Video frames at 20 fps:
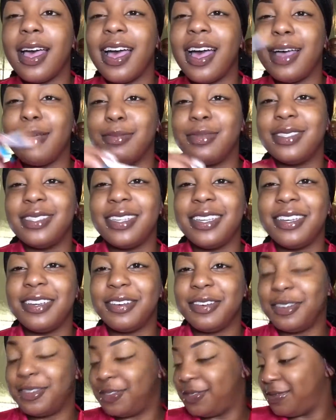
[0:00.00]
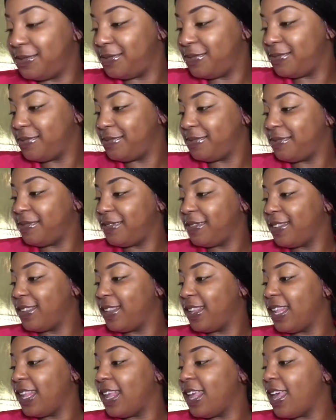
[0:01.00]
i'm single
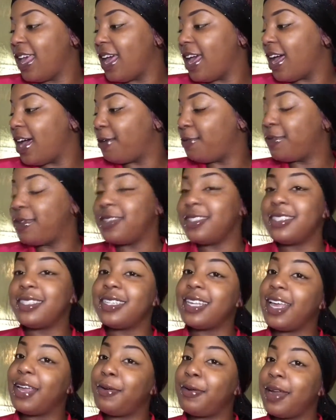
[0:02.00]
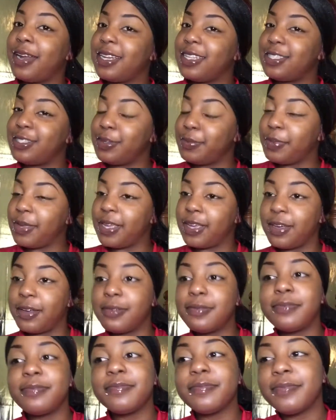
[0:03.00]
i want to say ready to
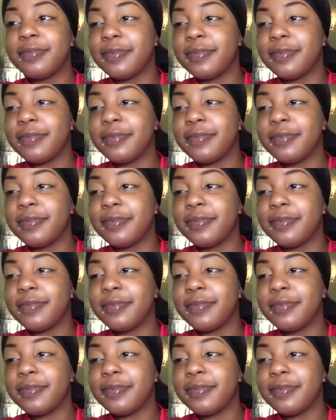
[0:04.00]
mingle